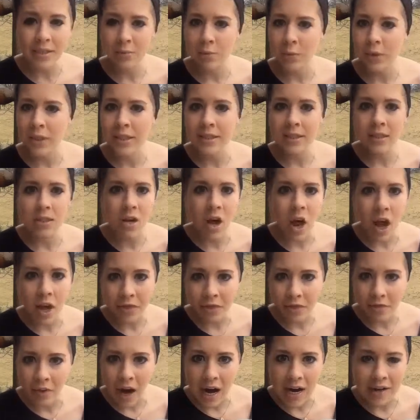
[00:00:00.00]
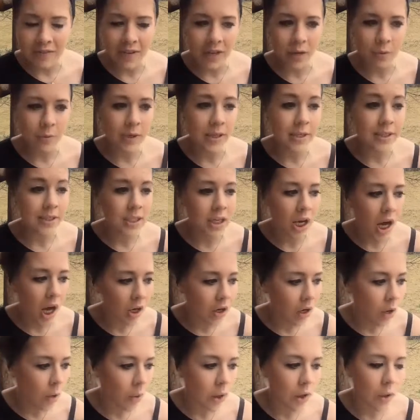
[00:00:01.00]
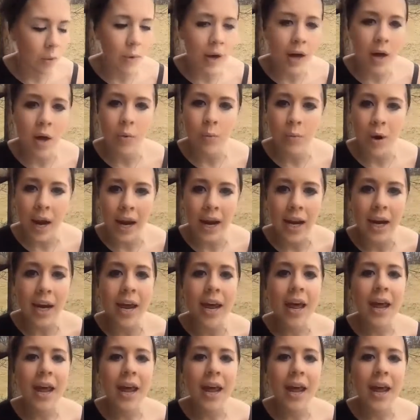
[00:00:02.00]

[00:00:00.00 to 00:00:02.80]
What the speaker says: when it's not thriving, when it's not going well, right?